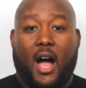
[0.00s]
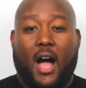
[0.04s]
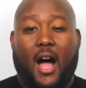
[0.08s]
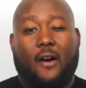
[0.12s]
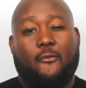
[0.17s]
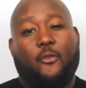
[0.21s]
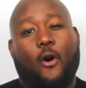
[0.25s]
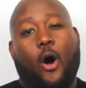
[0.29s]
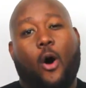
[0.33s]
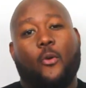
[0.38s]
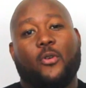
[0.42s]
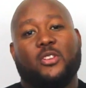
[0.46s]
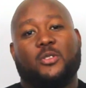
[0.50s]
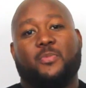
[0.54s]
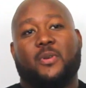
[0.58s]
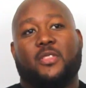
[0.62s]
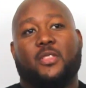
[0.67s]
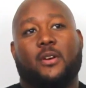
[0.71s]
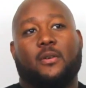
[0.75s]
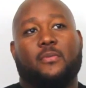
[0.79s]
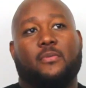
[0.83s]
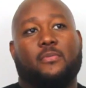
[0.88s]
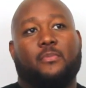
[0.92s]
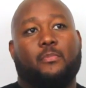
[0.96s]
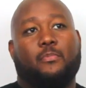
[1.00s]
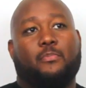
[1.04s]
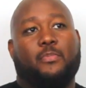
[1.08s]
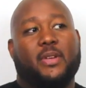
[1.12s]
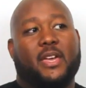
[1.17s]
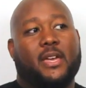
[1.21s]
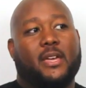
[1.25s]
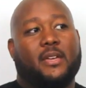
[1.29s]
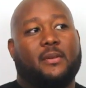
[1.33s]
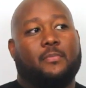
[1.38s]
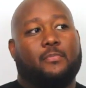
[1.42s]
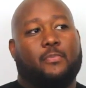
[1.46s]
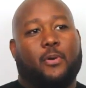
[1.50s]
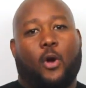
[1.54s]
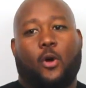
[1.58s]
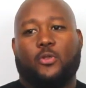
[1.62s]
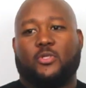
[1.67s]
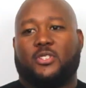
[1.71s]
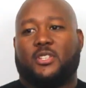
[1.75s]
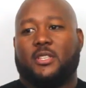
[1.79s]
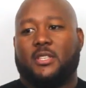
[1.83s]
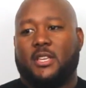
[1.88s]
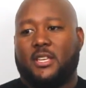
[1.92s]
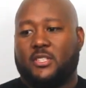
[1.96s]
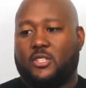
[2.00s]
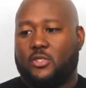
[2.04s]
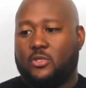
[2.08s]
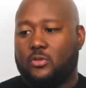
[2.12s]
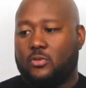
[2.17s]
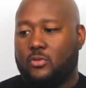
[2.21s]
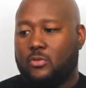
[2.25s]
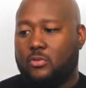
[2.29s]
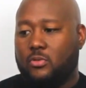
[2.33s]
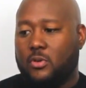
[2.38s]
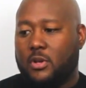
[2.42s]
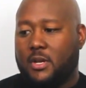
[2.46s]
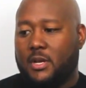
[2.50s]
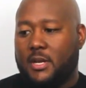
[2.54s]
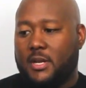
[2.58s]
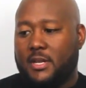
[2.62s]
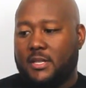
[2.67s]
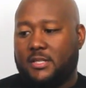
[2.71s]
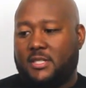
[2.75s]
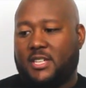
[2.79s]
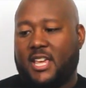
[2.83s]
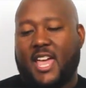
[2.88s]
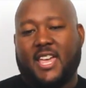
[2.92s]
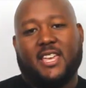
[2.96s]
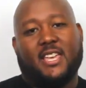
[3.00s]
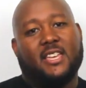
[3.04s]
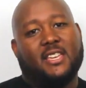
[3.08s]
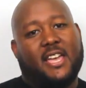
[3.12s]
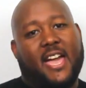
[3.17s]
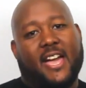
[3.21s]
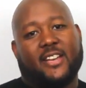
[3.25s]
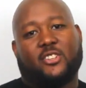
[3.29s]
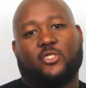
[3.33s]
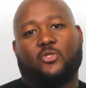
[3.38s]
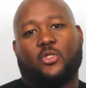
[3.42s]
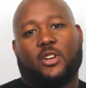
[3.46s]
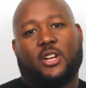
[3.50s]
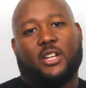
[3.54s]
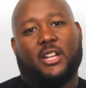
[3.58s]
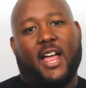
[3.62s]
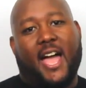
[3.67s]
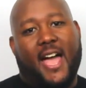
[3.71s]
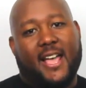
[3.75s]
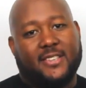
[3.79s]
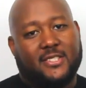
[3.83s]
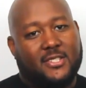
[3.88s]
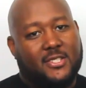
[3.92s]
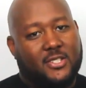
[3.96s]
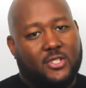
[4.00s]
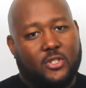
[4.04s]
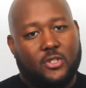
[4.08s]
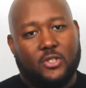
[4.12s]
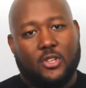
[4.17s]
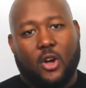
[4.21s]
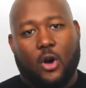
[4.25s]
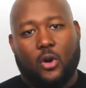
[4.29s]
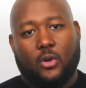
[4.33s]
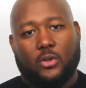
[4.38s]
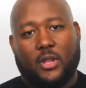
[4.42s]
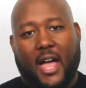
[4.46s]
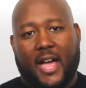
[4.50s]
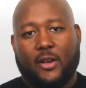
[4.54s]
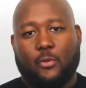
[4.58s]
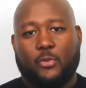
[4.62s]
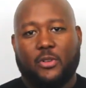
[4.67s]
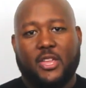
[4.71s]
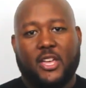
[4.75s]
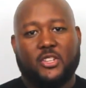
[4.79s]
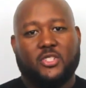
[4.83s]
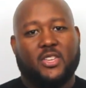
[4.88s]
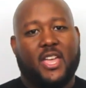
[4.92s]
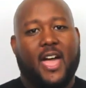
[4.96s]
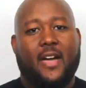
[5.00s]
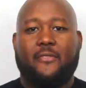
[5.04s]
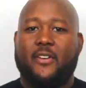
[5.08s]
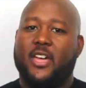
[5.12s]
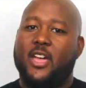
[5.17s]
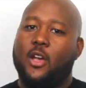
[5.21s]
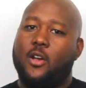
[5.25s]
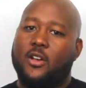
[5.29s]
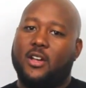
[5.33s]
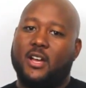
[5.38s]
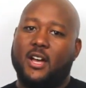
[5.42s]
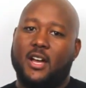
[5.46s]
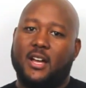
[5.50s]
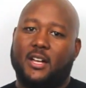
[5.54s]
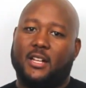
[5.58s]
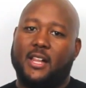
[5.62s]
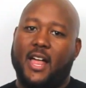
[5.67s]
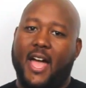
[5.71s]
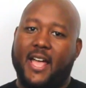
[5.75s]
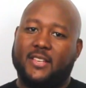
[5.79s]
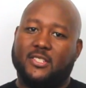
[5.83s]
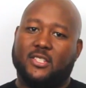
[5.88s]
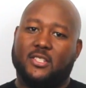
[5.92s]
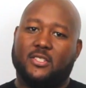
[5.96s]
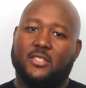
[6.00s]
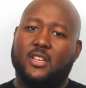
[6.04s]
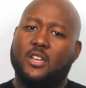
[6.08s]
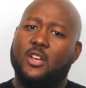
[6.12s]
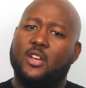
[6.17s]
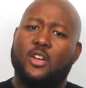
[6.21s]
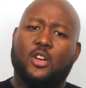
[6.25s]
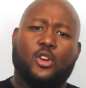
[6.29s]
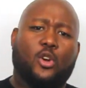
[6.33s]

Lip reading: I've always been a big person into taking extra classes, you know, like when they used to have haircut classes.